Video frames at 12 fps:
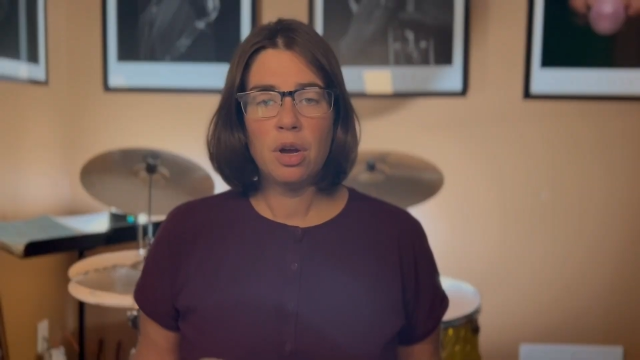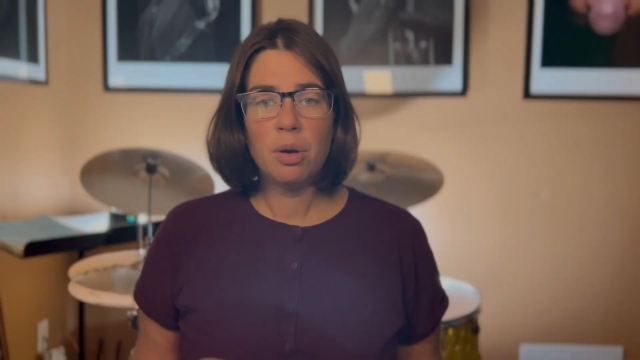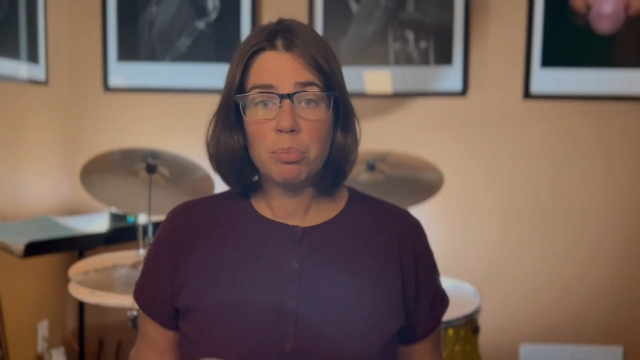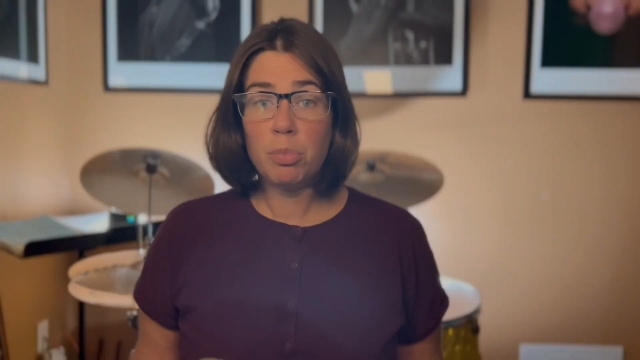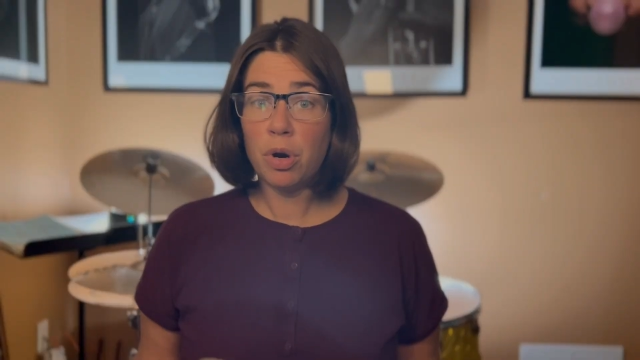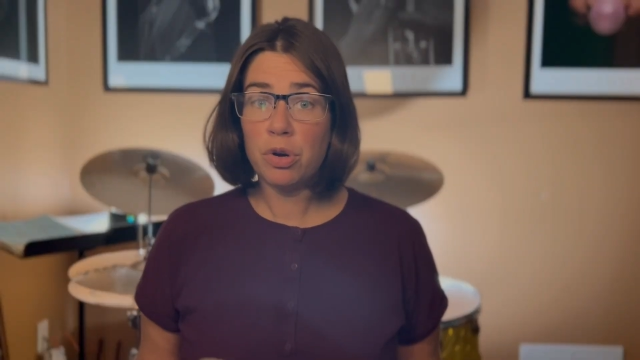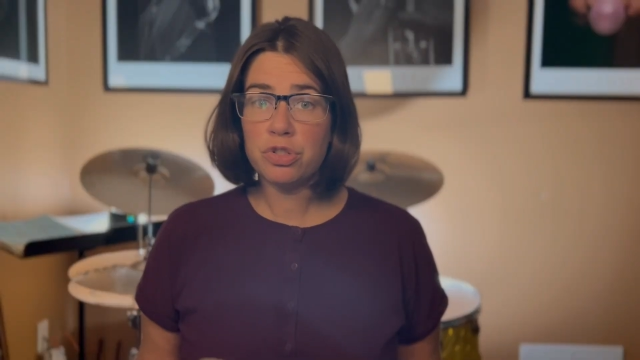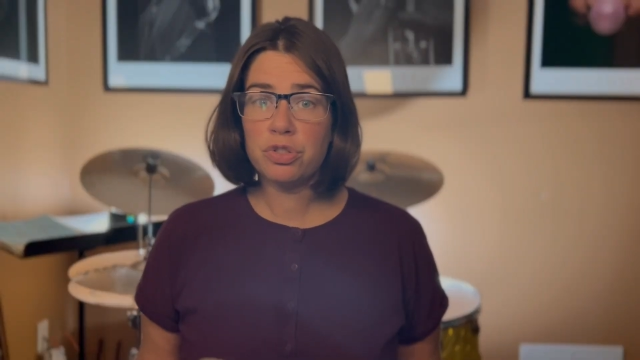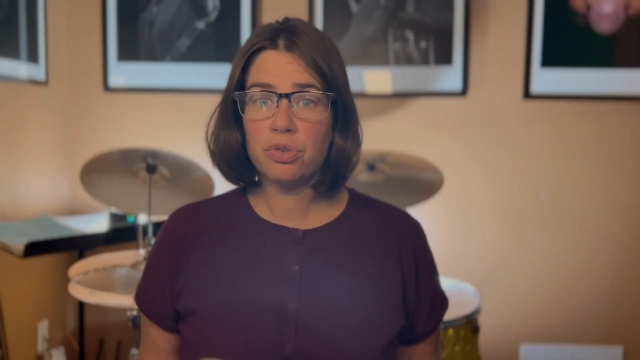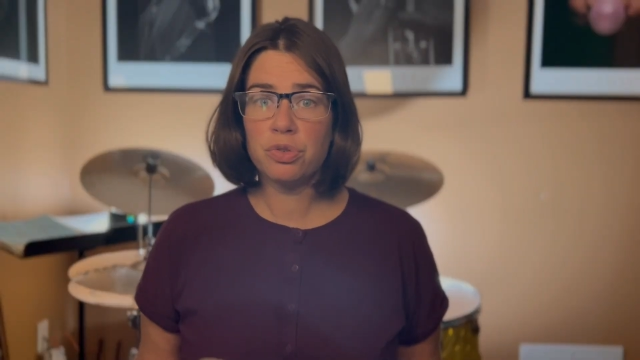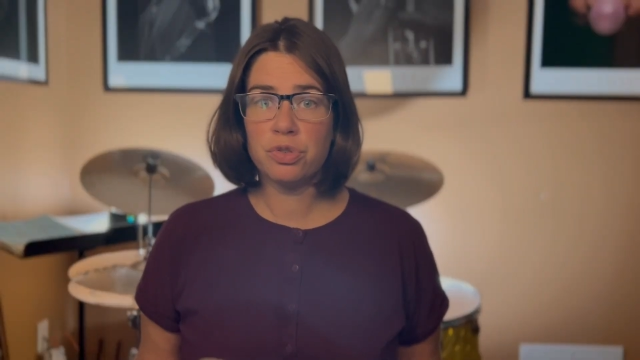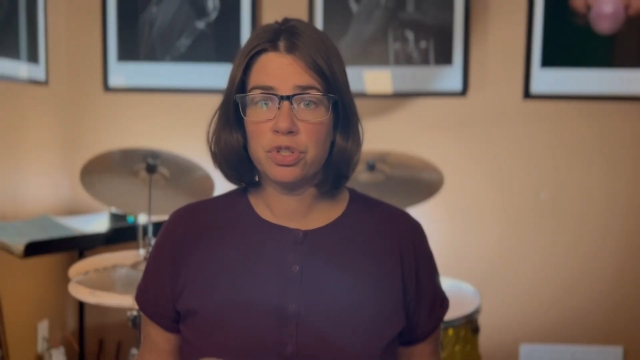Most
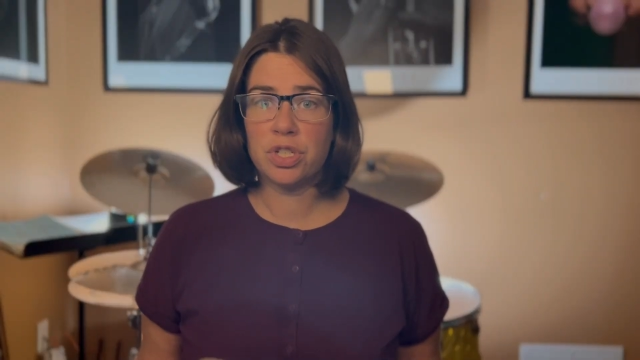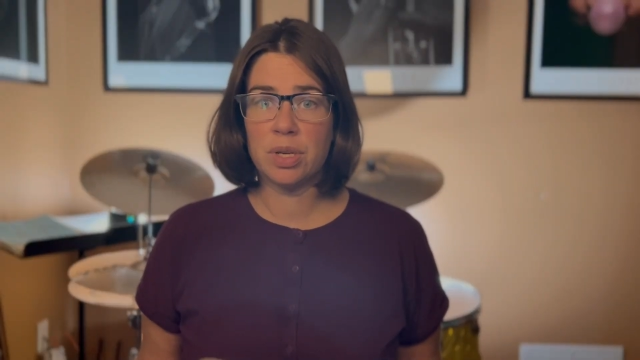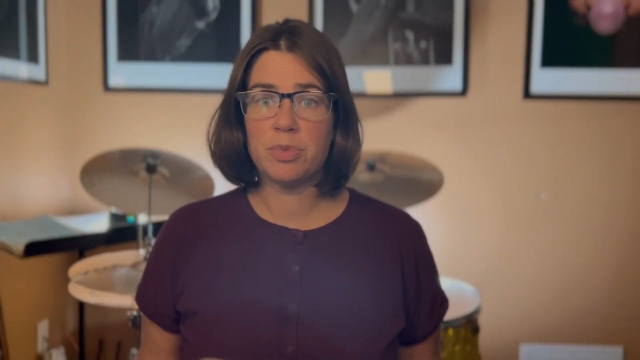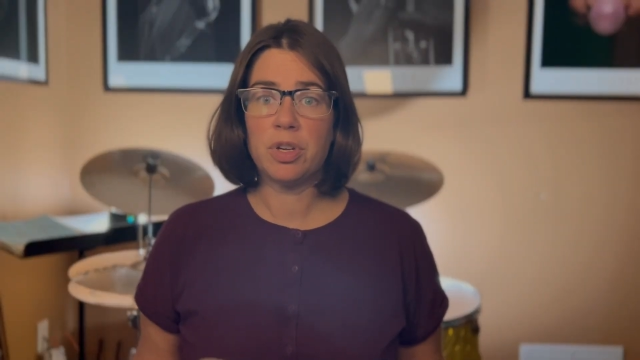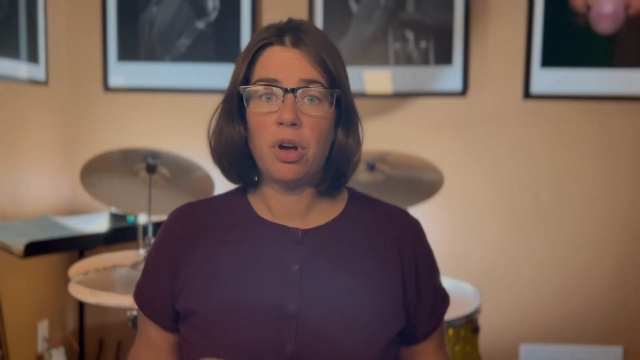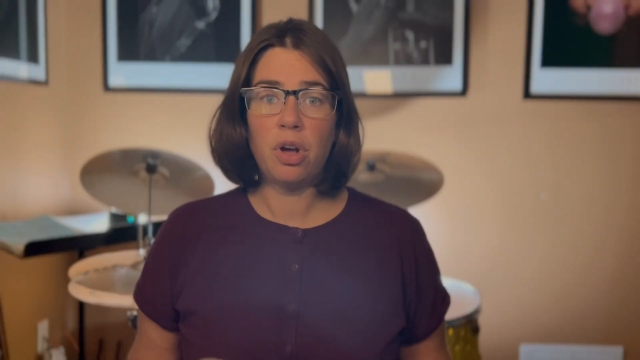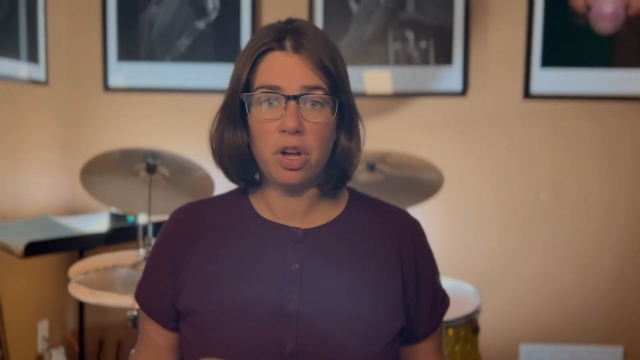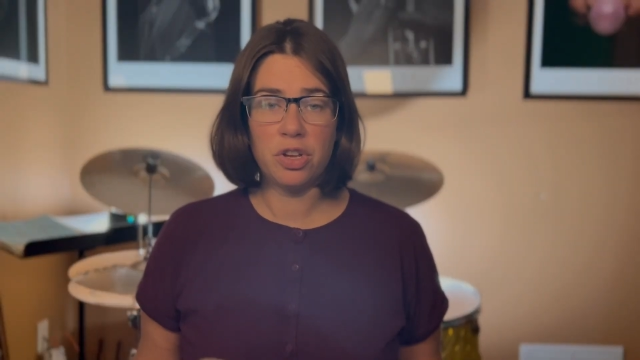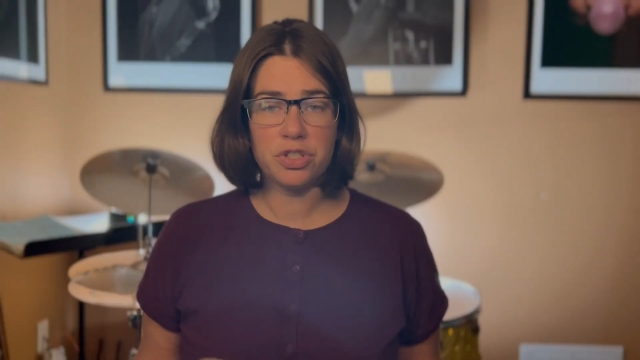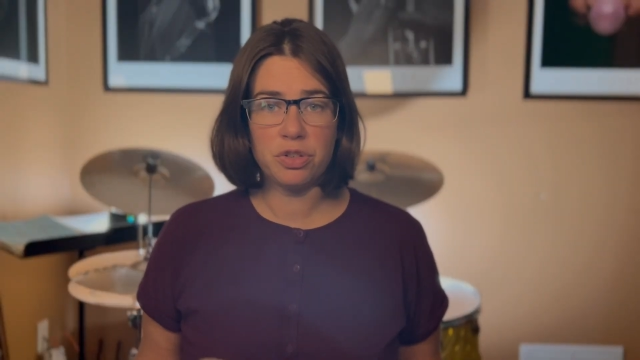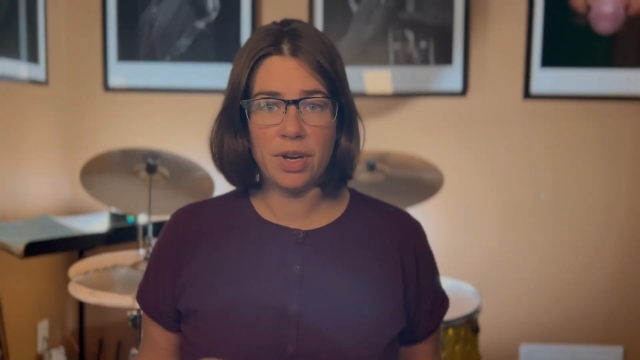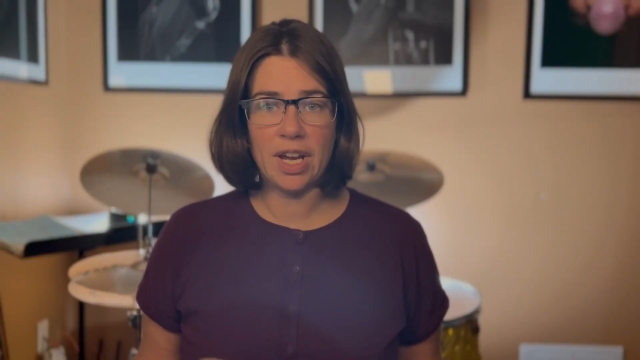cruise ships
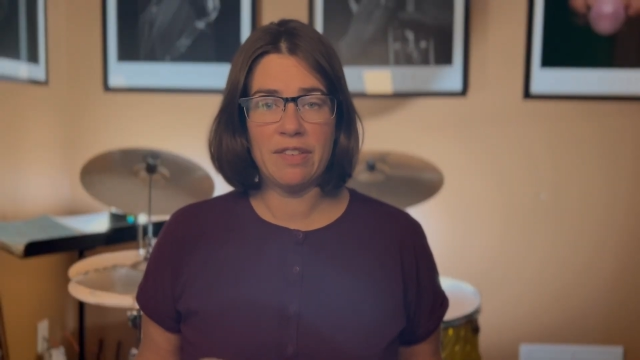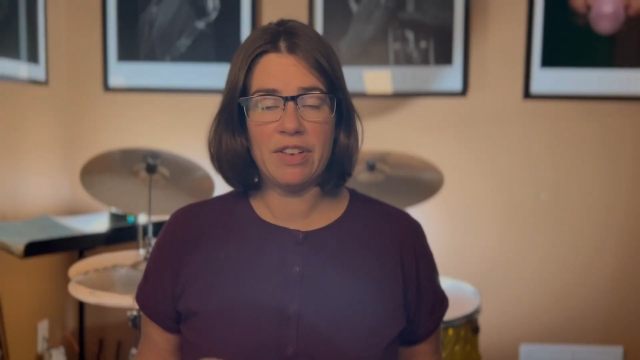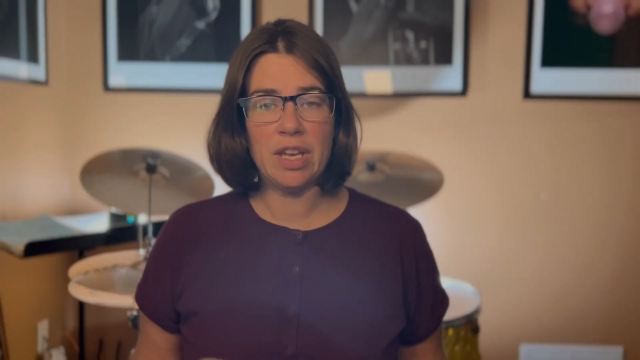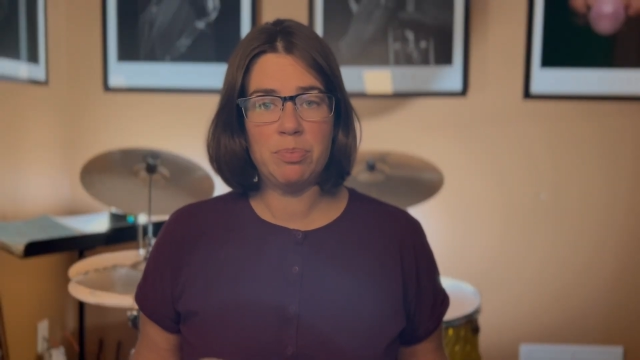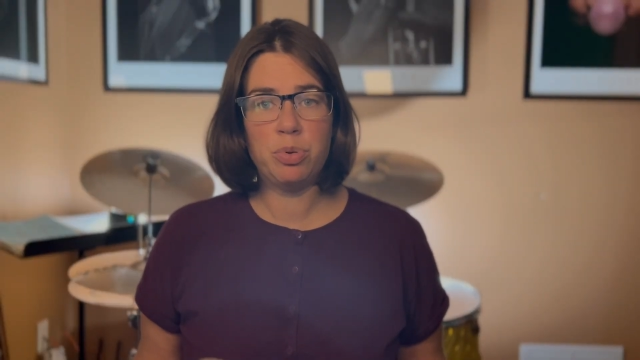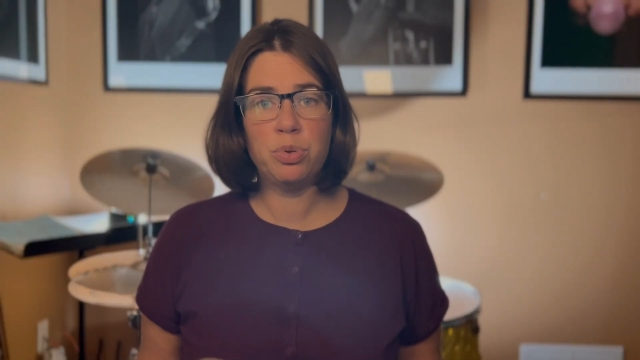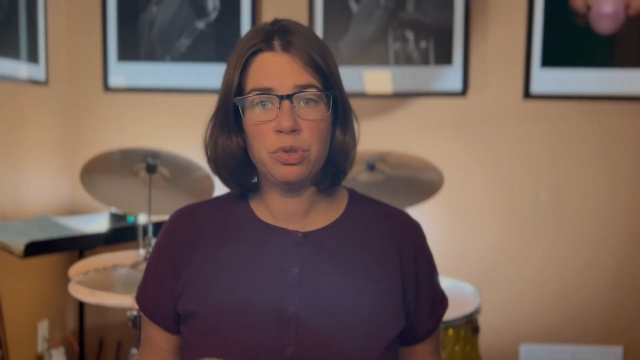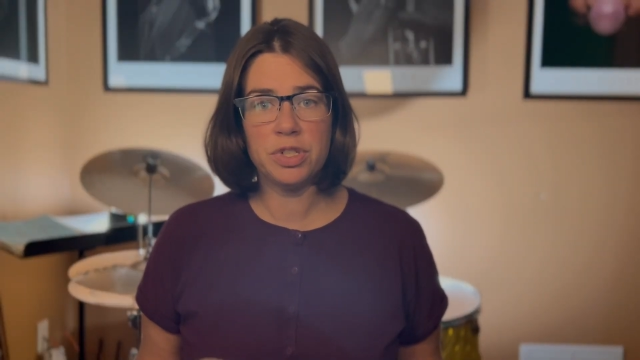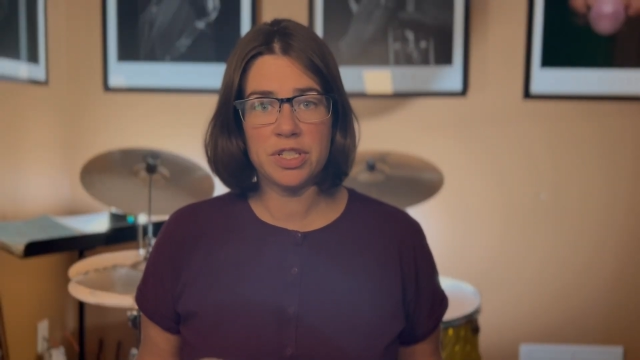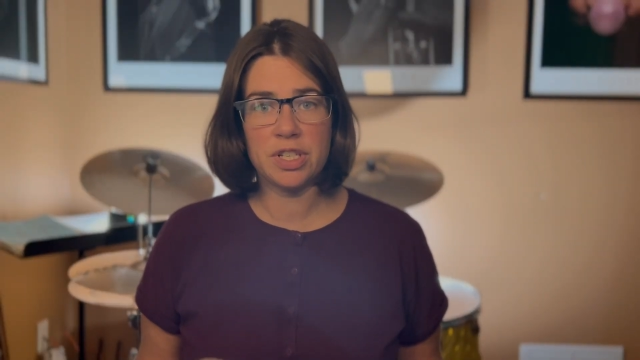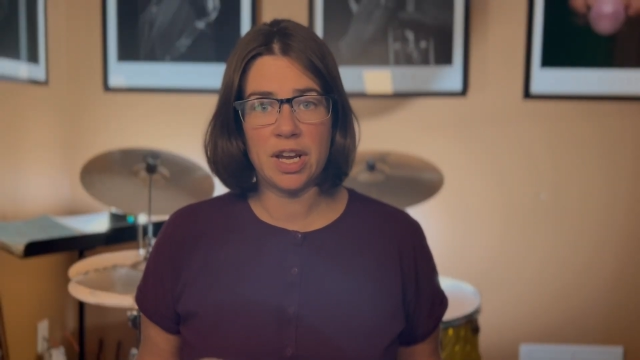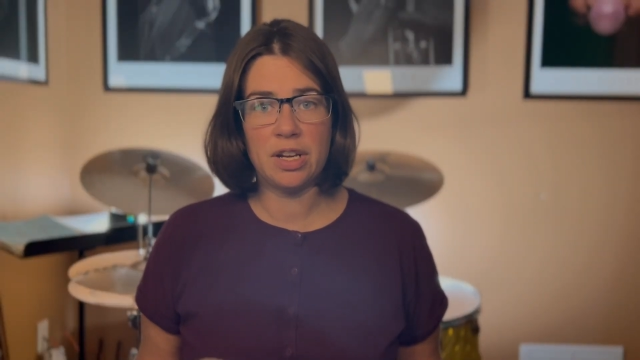also have a
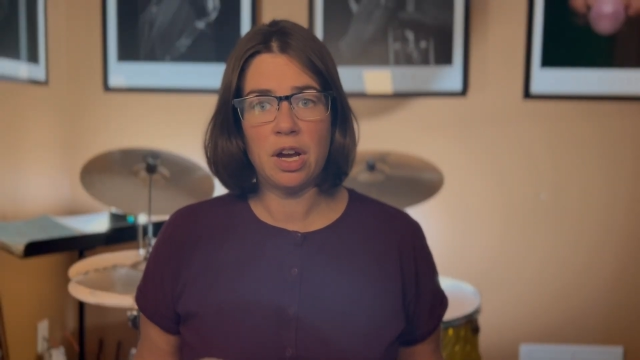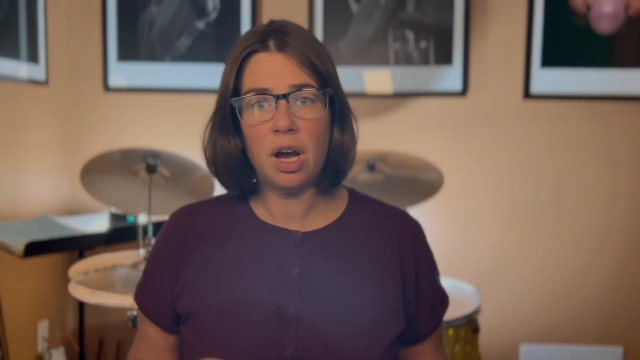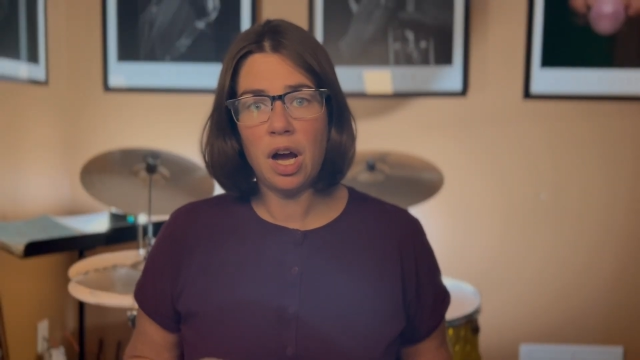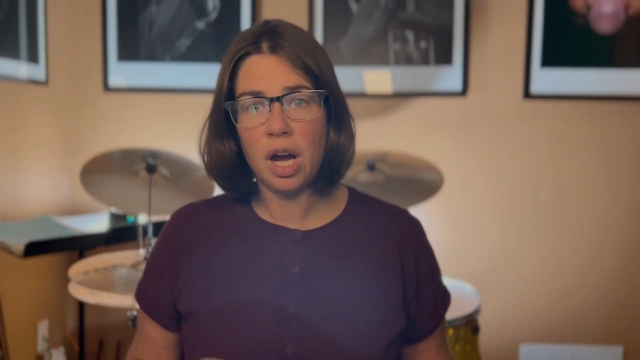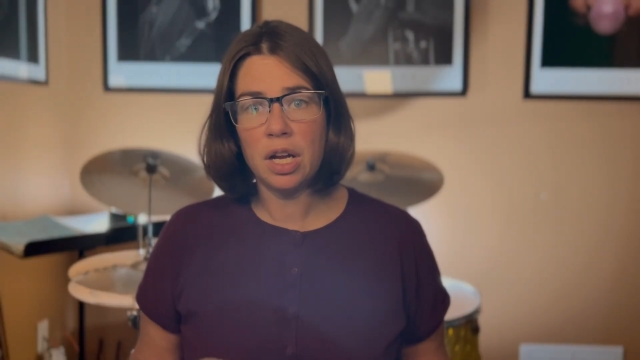poolside a